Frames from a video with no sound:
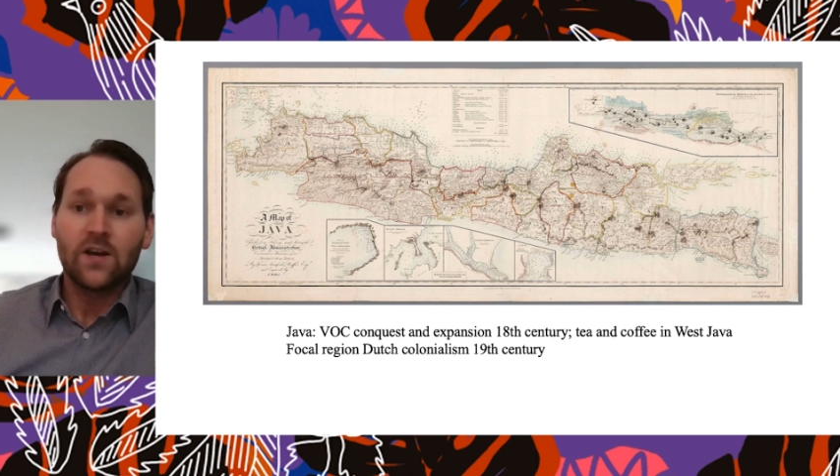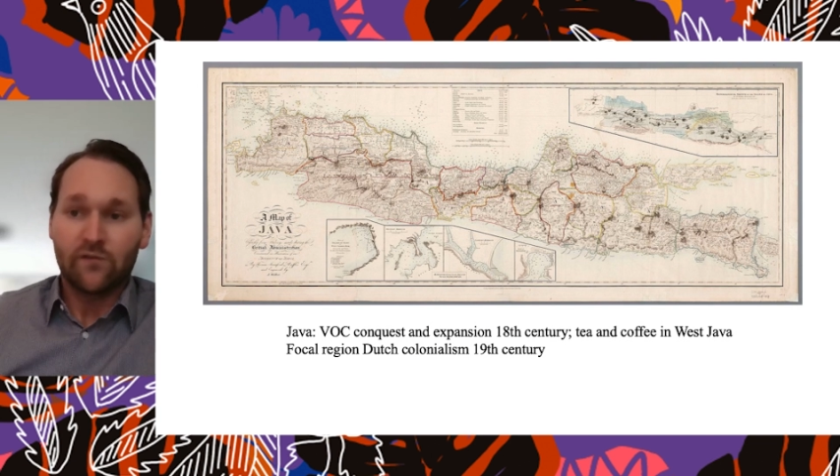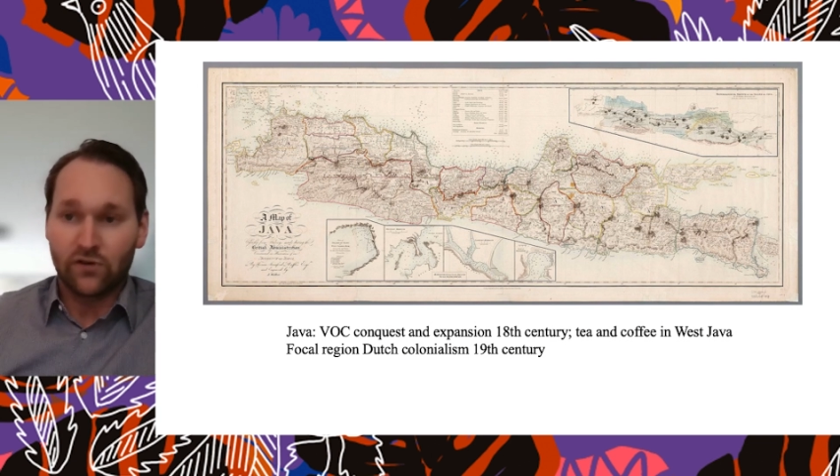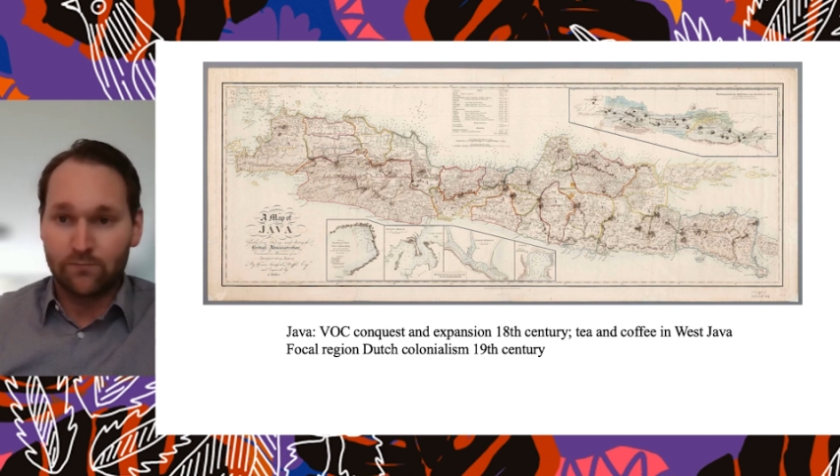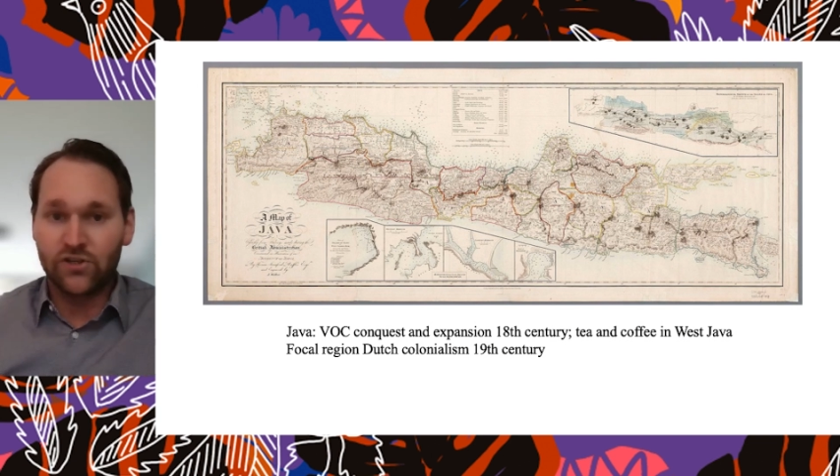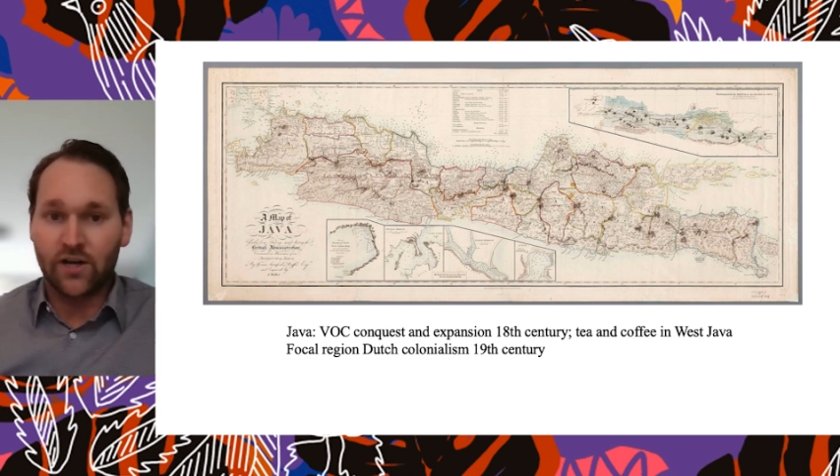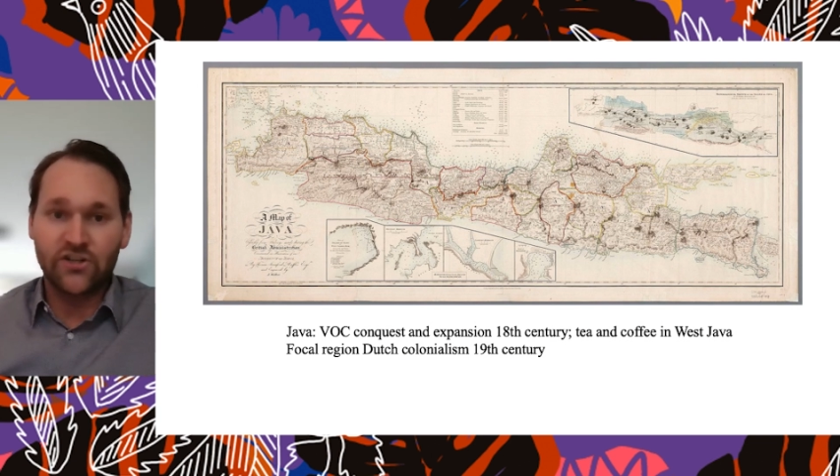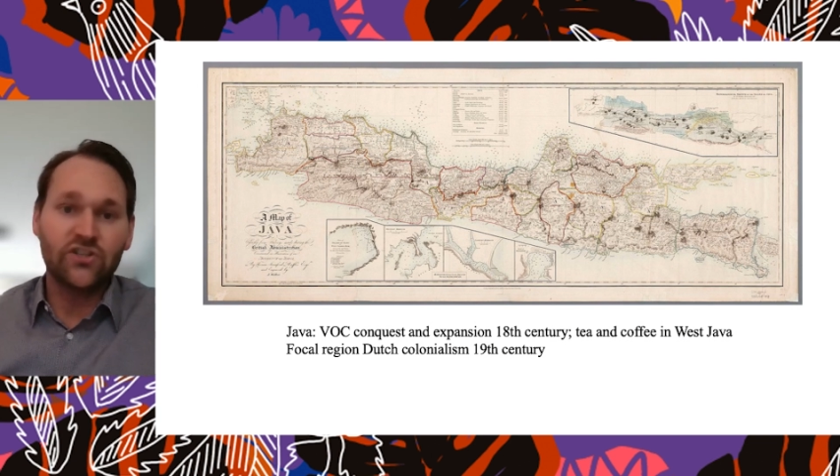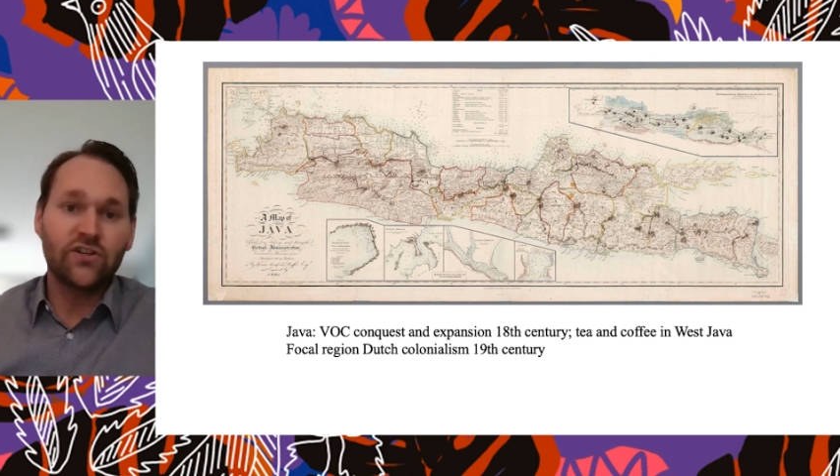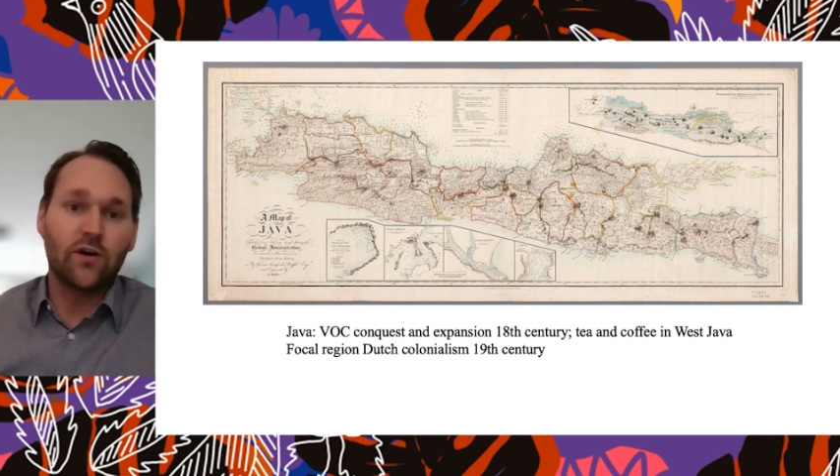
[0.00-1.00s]
for the
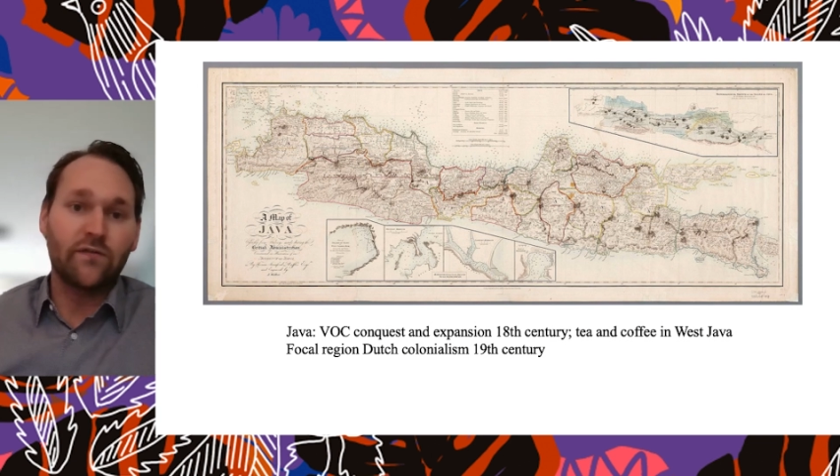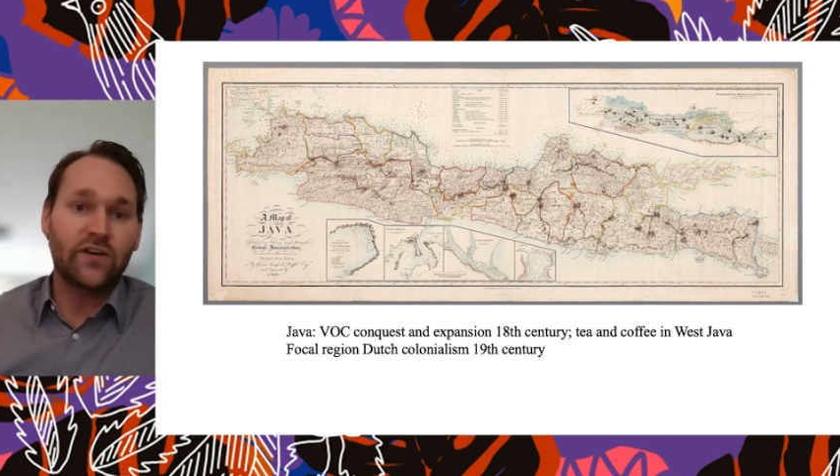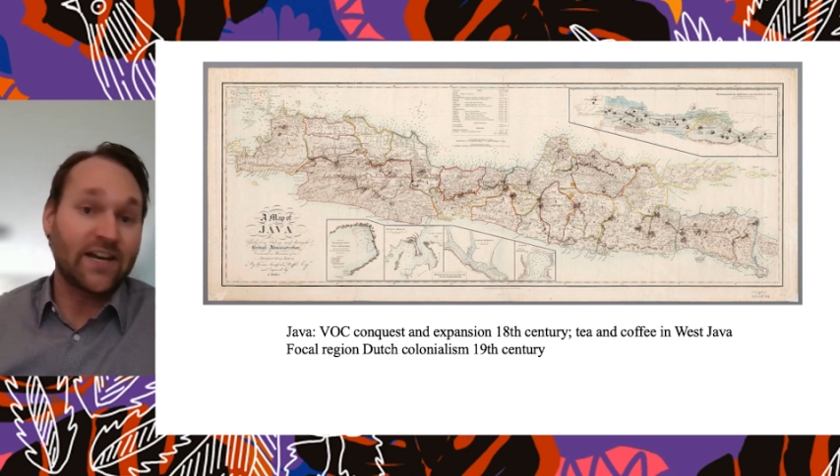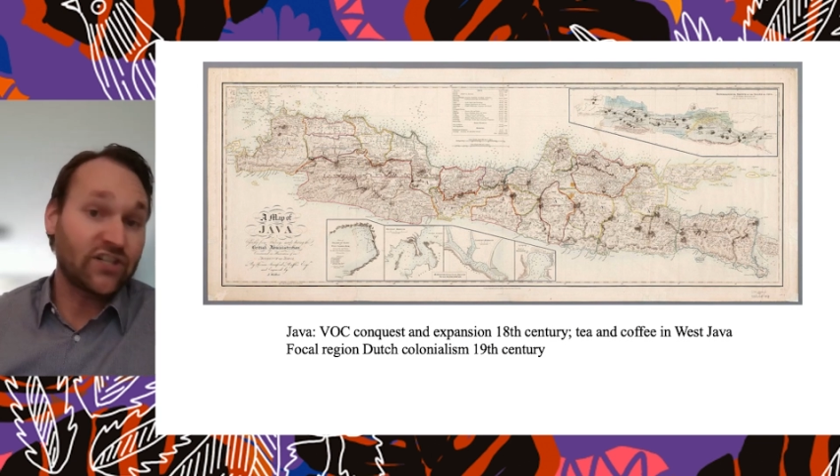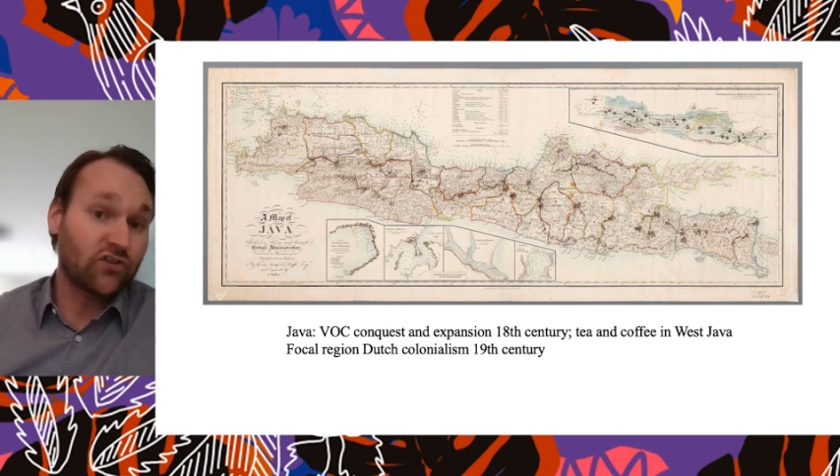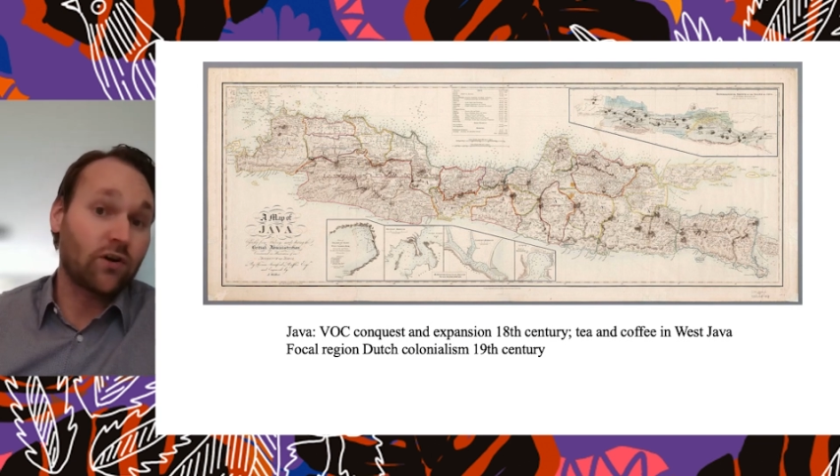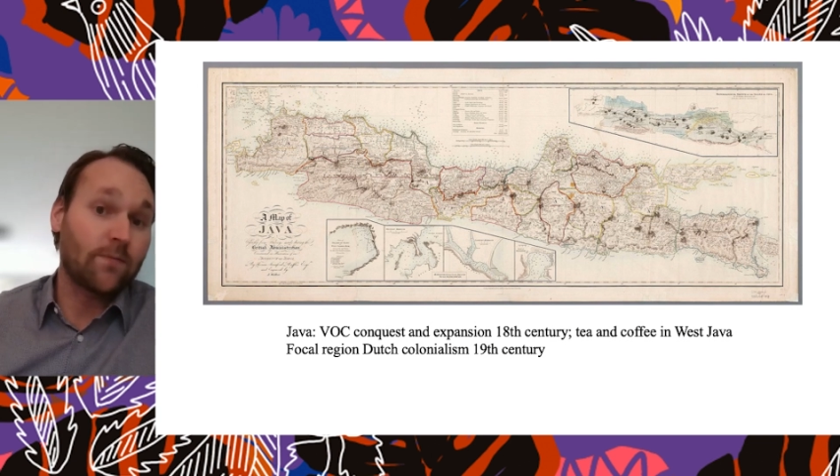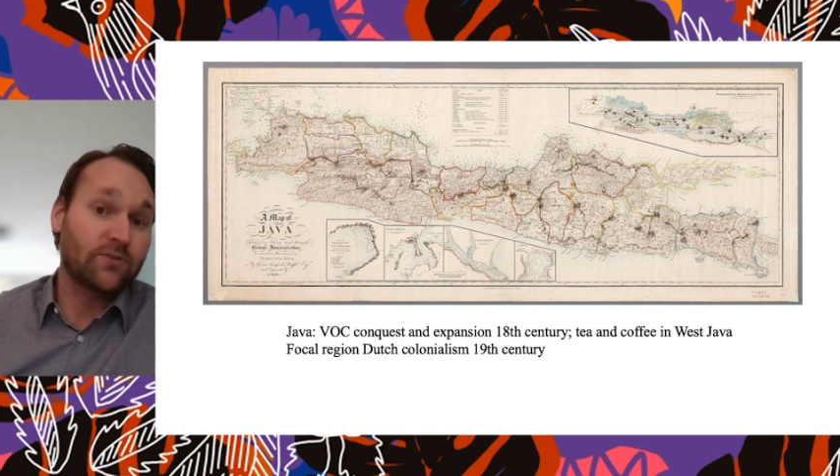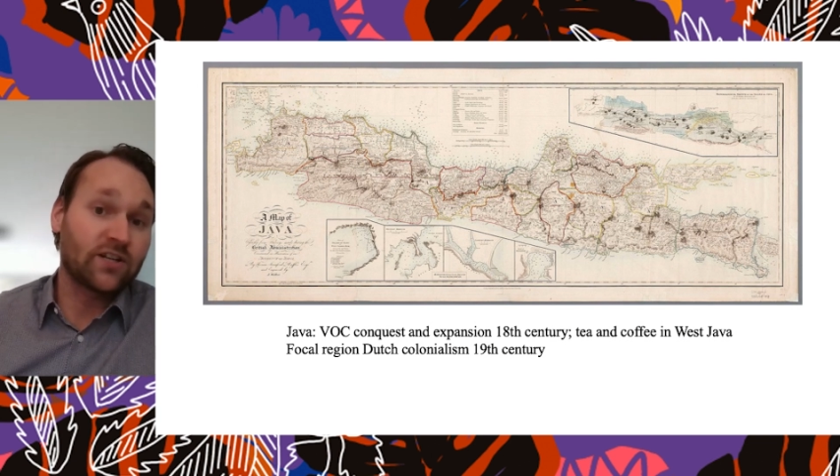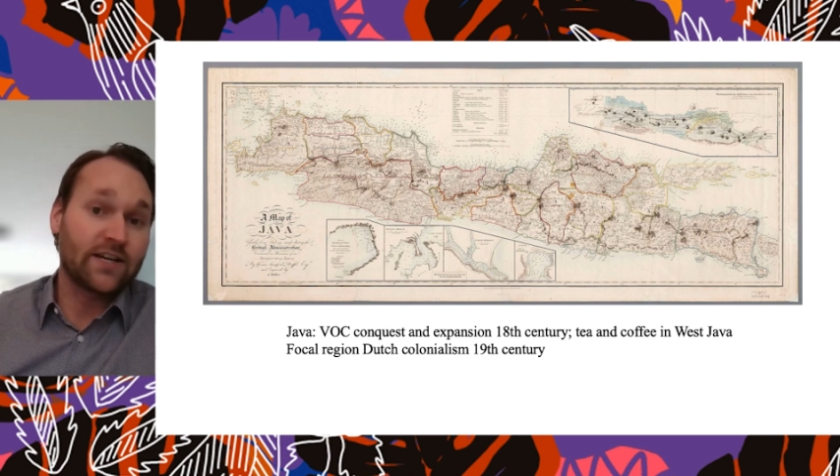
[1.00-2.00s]
production of cash
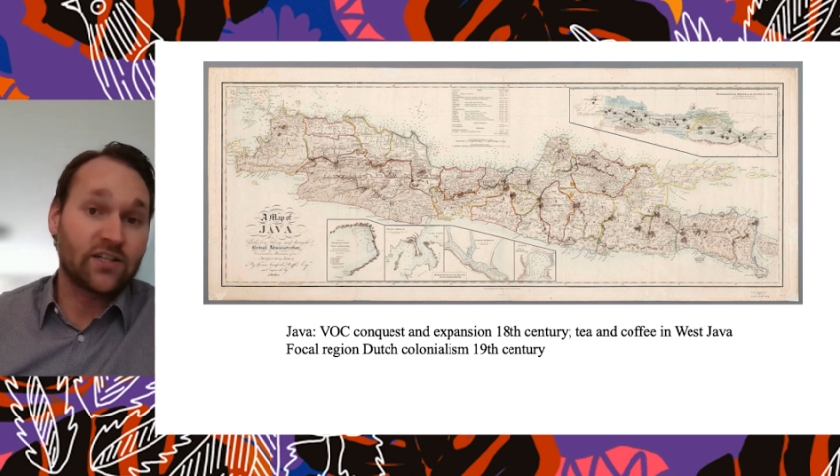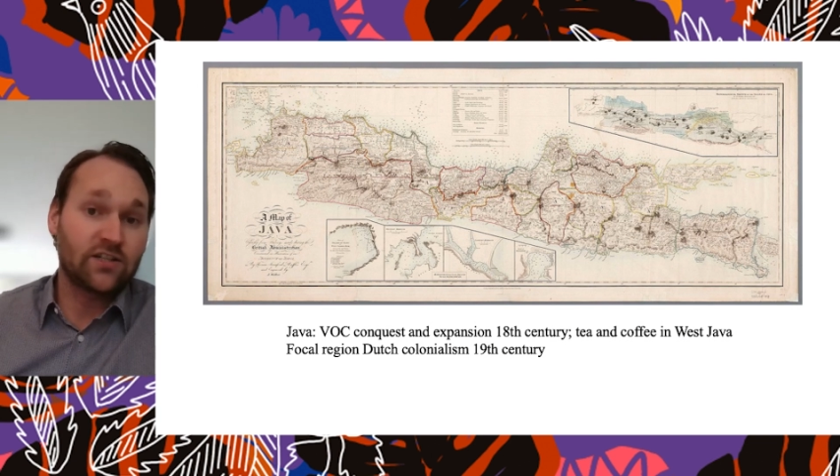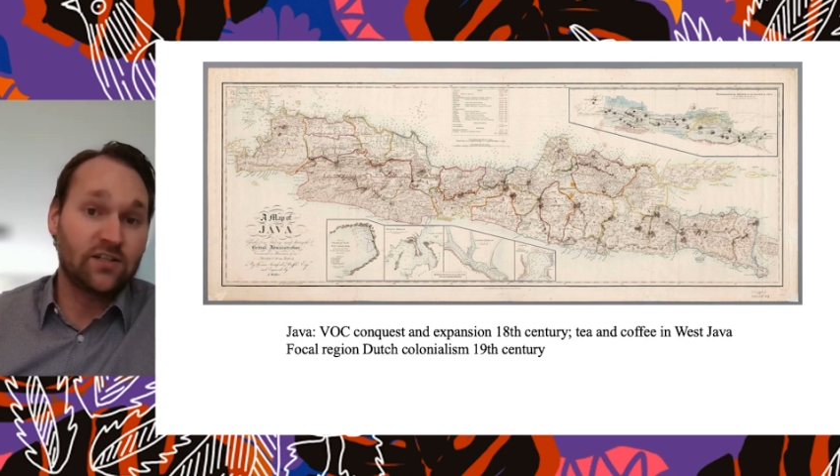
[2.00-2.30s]
crops like